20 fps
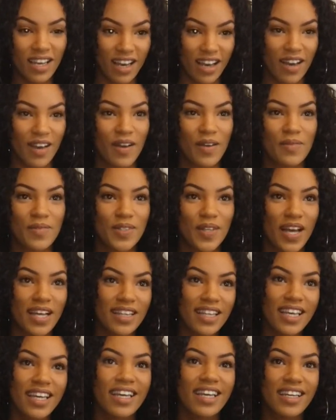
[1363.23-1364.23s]
So I
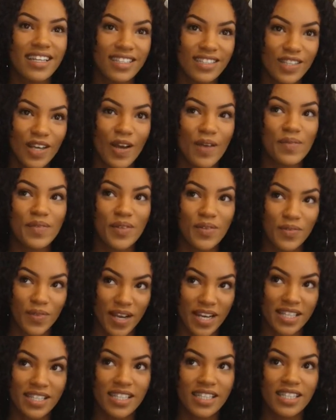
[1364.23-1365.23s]
think, in terms of
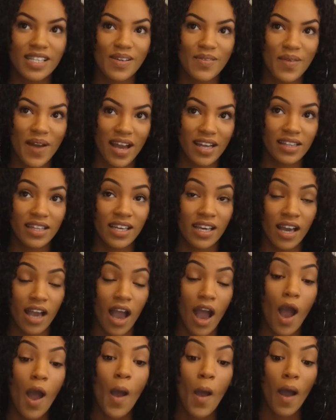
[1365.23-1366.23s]
racism, I think
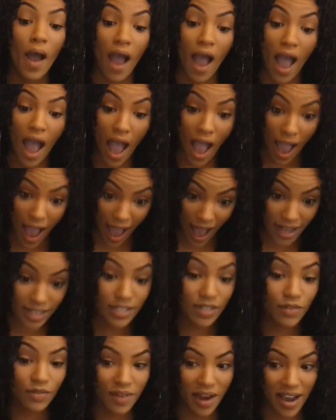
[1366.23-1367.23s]

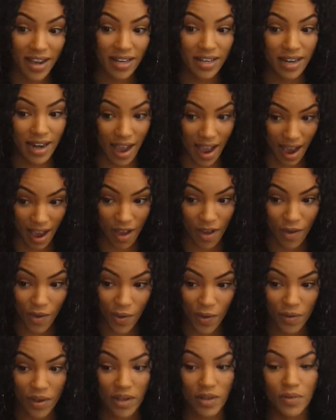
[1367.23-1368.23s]
as of right
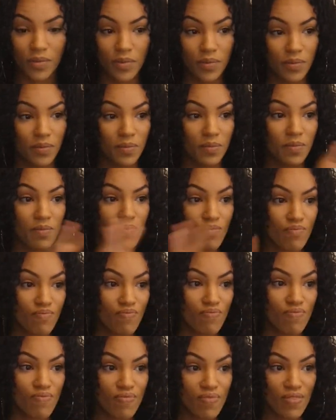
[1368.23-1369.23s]
now, what would you want Joel
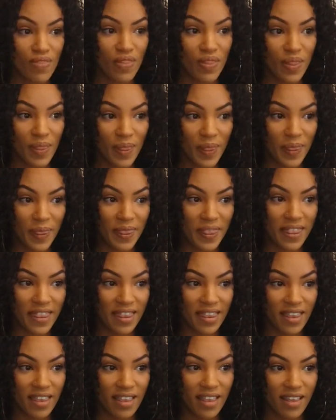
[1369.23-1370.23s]
Osteen to say
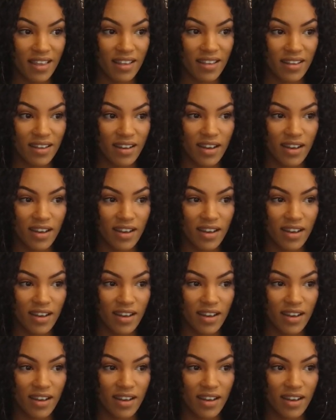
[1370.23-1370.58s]
right now?